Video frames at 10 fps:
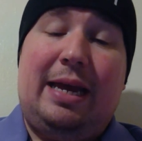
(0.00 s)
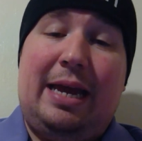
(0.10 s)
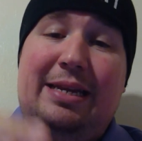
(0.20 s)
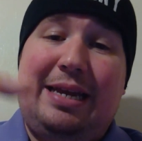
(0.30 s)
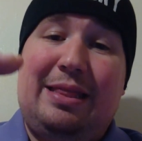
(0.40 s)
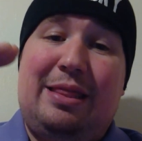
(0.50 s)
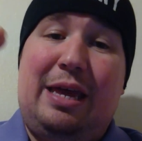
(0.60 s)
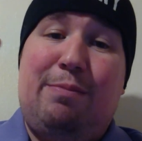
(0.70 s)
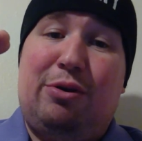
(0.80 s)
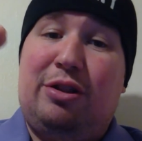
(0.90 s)
And yet
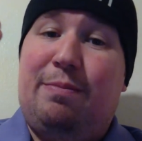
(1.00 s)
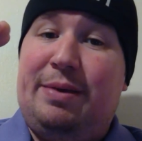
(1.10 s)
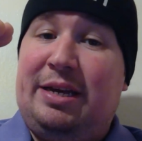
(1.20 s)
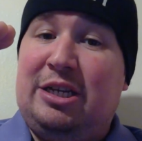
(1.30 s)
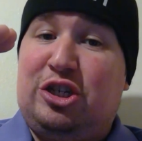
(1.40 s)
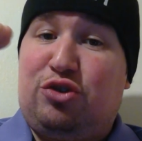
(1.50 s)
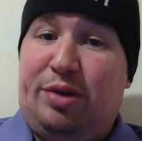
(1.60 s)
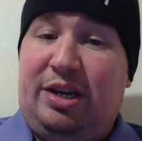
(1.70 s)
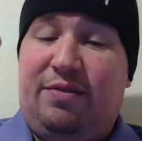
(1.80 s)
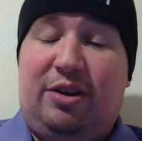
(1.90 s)
they put on the biggest
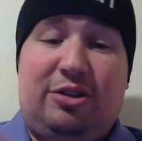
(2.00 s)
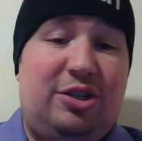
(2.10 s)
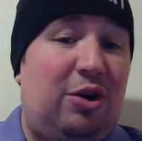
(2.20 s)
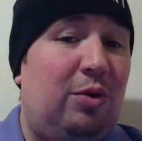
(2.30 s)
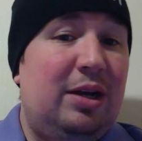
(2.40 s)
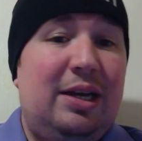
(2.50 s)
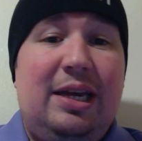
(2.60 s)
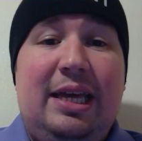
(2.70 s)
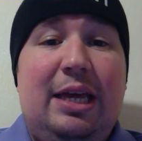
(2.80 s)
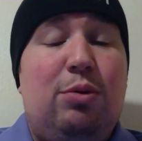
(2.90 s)
strain of it all. So
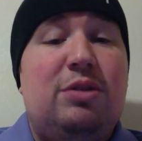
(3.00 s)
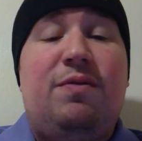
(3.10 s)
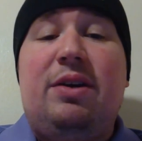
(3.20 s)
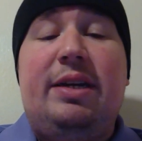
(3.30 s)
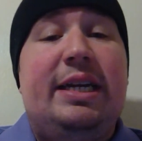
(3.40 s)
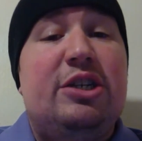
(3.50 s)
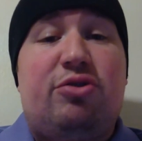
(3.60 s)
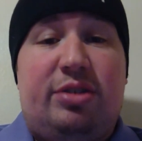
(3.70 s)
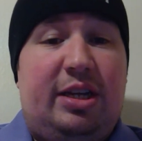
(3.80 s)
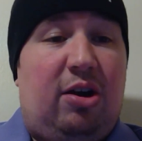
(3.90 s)
it was a very
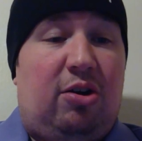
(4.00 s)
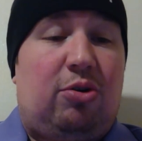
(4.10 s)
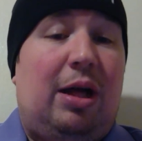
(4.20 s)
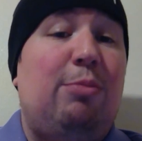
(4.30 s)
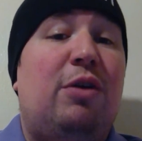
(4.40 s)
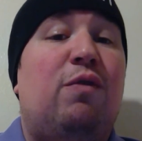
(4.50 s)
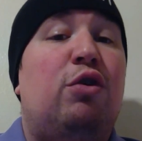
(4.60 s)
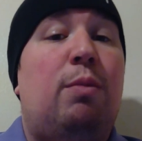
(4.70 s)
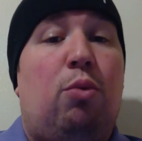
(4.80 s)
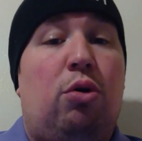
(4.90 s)
interesting article. I'm looking
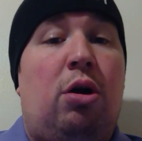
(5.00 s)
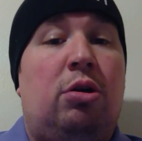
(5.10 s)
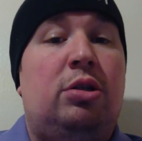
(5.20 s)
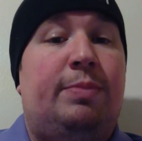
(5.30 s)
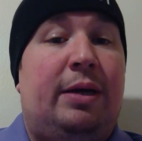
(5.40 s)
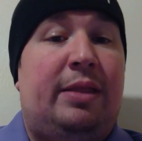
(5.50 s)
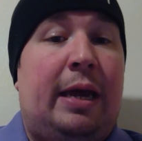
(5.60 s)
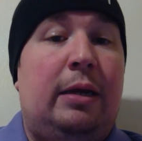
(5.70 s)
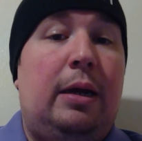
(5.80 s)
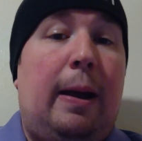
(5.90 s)
forward to more articles about
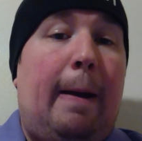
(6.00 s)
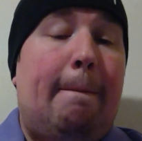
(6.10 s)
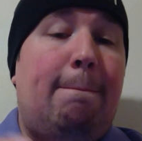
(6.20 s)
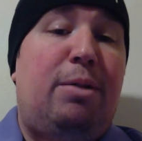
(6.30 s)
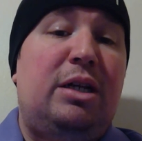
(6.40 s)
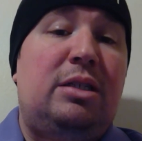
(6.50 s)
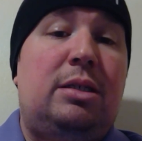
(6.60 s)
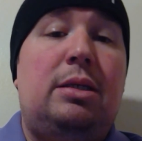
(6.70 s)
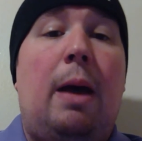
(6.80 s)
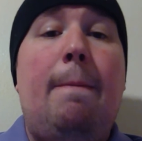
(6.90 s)
that. But
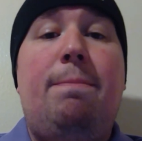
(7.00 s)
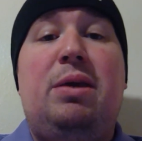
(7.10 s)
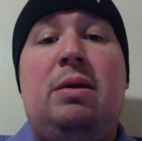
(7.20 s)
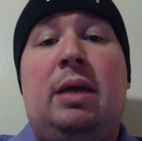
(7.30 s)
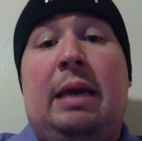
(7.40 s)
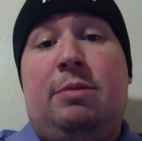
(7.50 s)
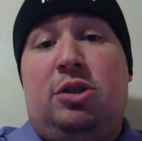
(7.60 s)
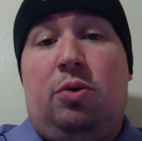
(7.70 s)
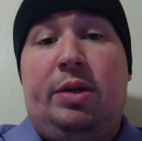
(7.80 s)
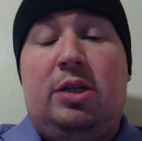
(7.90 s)
some P-
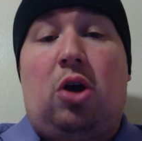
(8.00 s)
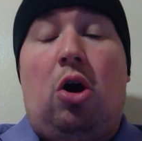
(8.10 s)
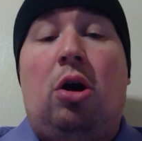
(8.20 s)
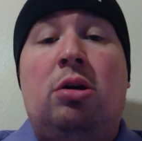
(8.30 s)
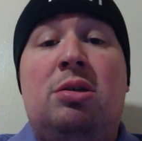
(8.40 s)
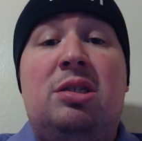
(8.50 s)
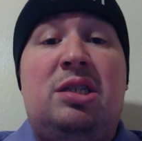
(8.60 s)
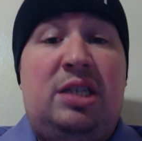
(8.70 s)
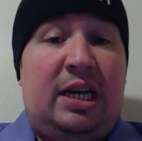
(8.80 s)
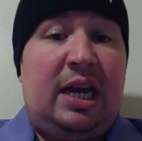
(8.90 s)
Amazonians are
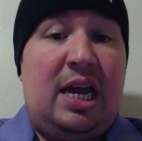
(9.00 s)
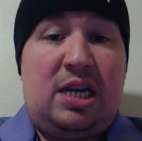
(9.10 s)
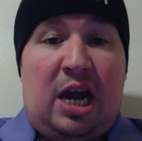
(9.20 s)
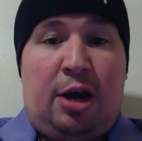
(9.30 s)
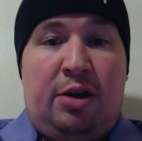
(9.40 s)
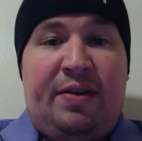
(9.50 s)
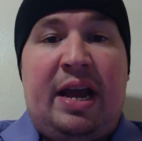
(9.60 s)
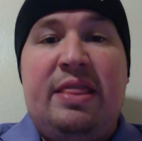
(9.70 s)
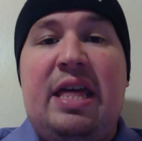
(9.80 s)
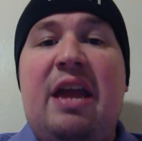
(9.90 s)
sick and tired of it,
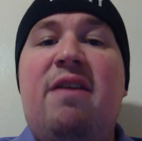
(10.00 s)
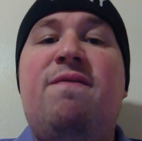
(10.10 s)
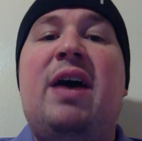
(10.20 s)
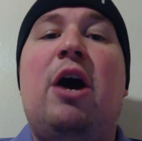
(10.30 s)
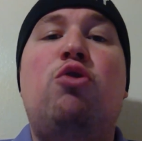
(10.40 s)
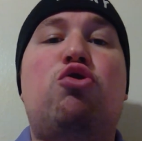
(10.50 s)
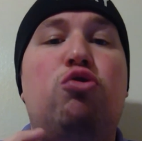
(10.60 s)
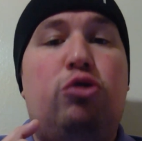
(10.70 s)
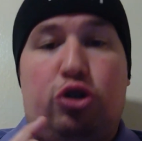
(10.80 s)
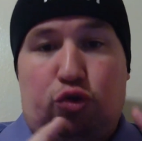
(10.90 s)
and they vowed
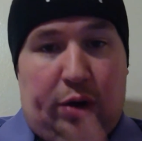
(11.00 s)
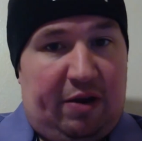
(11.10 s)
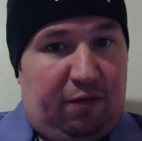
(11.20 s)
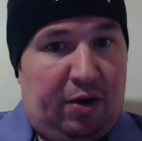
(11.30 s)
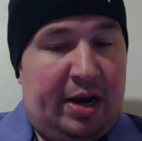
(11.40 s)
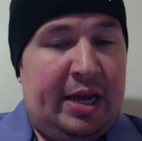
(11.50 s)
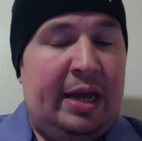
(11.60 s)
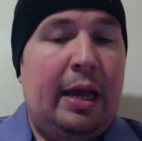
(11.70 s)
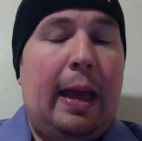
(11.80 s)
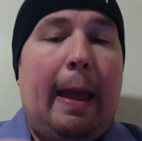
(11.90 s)
to strike Friday.